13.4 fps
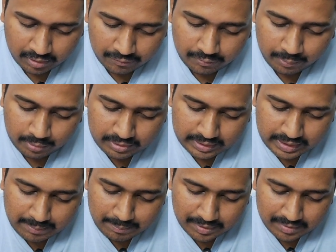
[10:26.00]
Fourth
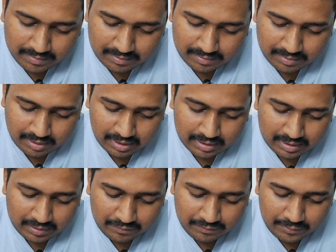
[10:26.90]
type is
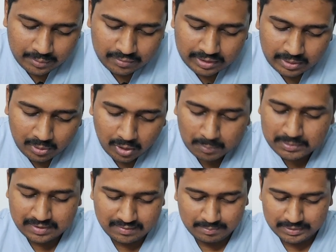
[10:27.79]
confusing
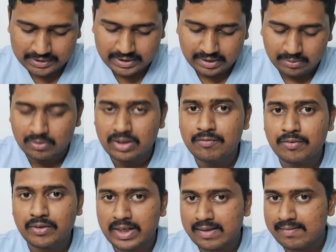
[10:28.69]
options mistake. Okay,
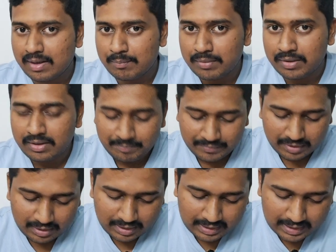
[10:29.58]
for example,
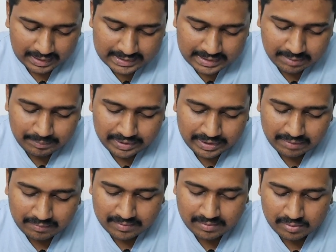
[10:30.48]
culture
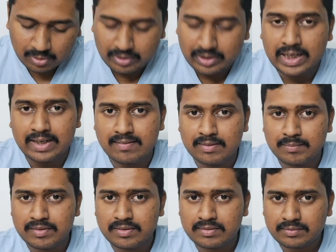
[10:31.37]
media versus
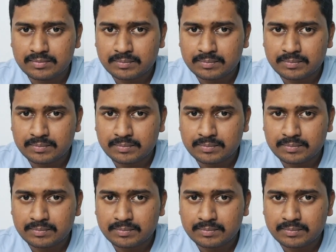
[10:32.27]
organisms.